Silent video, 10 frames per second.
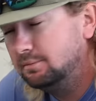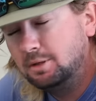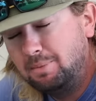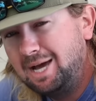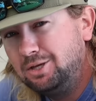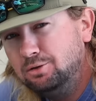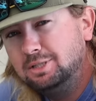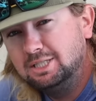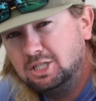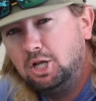the bite
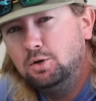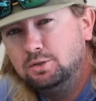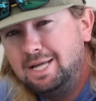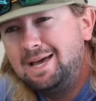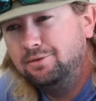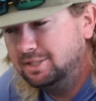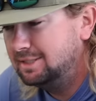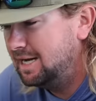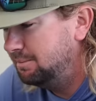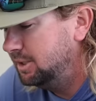usually slows down
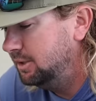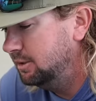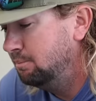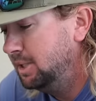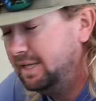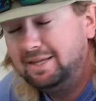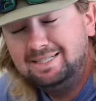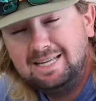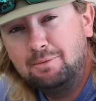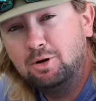this time of year. But
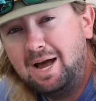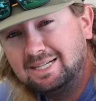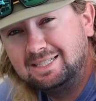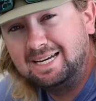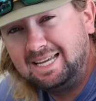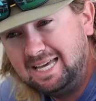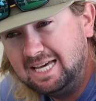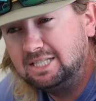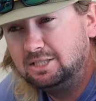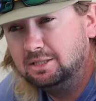this time of year, I just like to
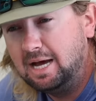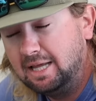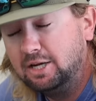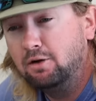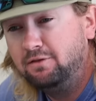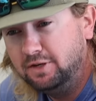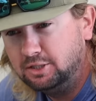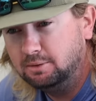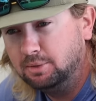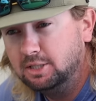catch. I like to go
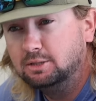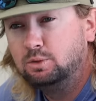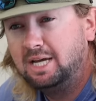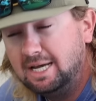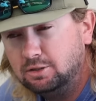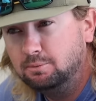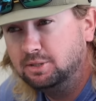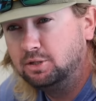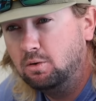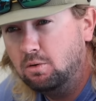fishing because catching them
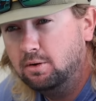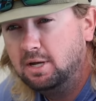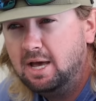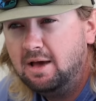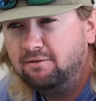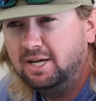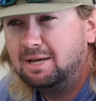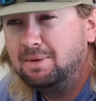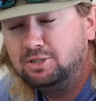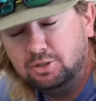is so hard. I feel
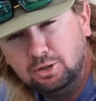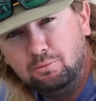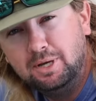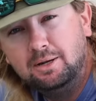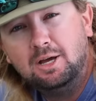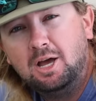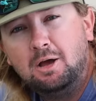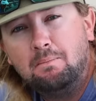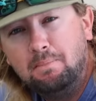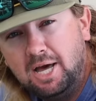like it makes you a little bit
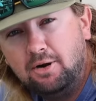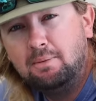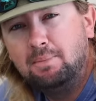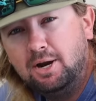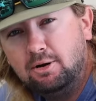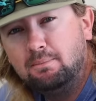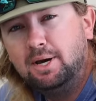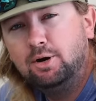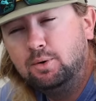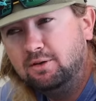better and better and
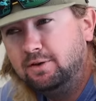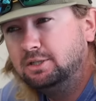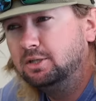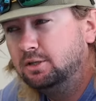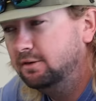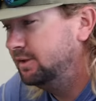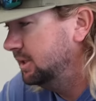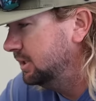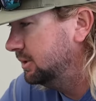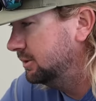better when you fish in tough
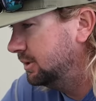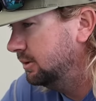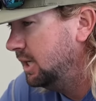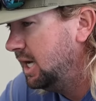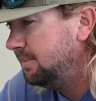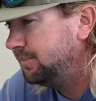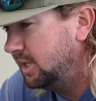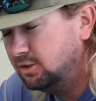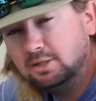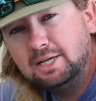conditions. So
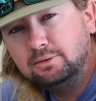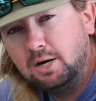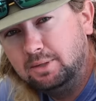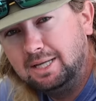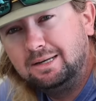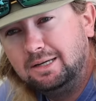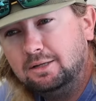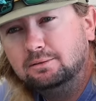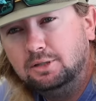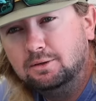these are days when I really like to
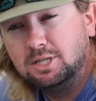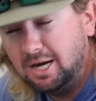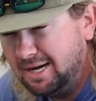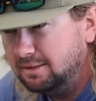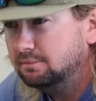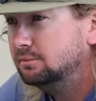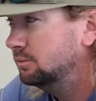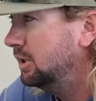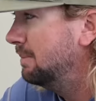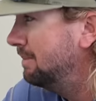get. You know, it's hot.
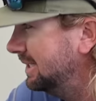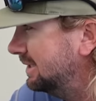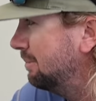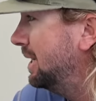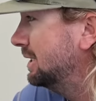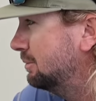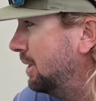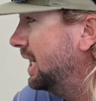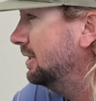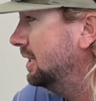We done missed the best
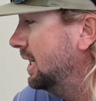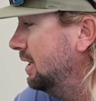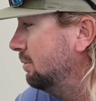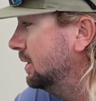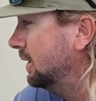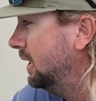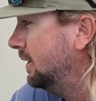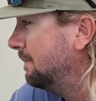bite of the day, but